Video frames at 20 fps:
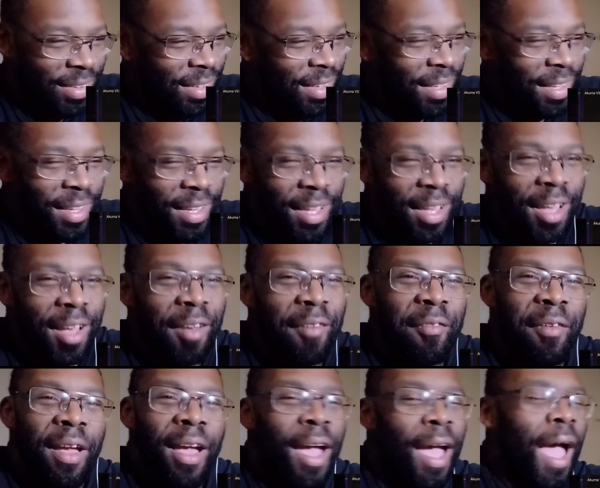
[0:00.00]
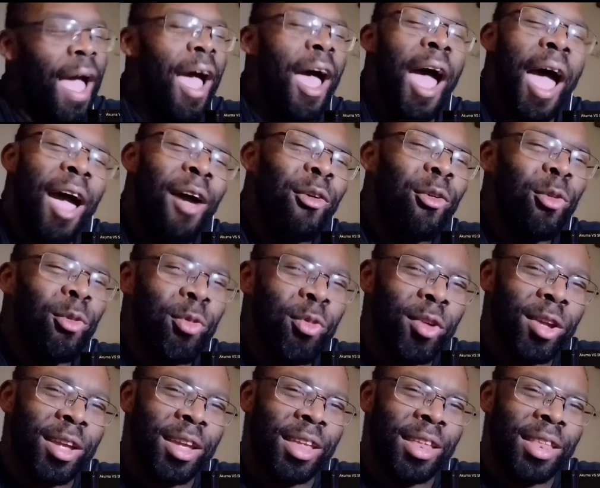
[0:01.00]
I, have was thinking, I was
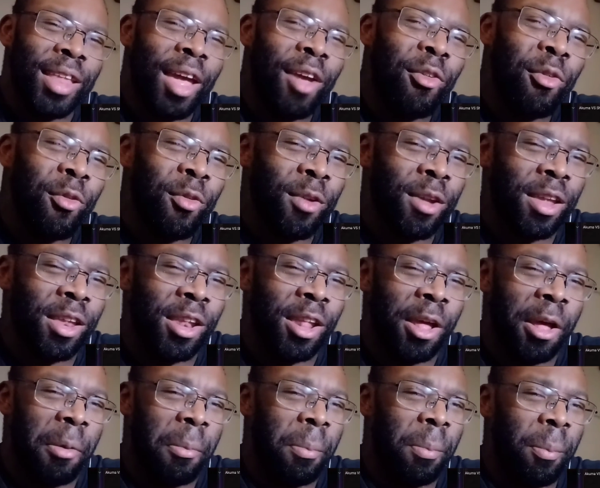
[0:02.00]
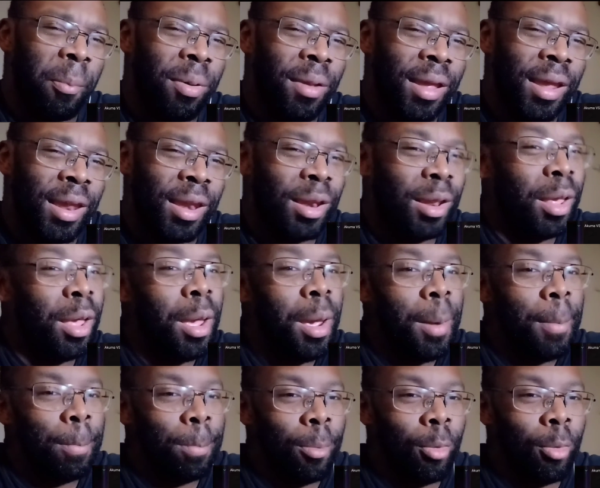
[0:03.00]
thinking, um, played Mortal Kombat and